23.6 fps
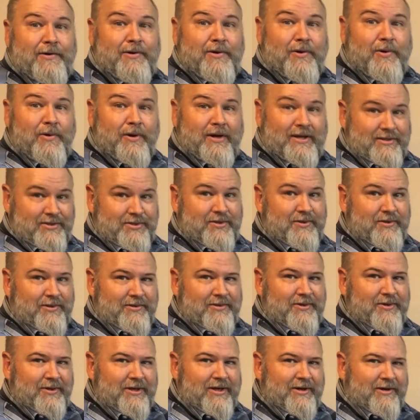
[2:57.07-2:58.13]
noise.
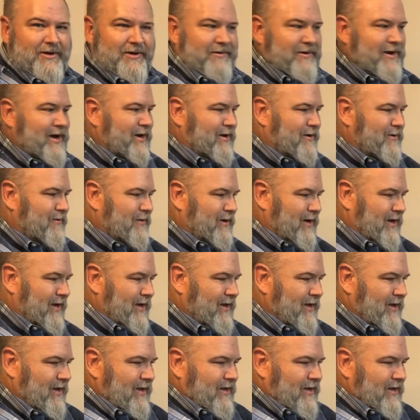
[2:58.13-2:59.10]
You'll hear it right away.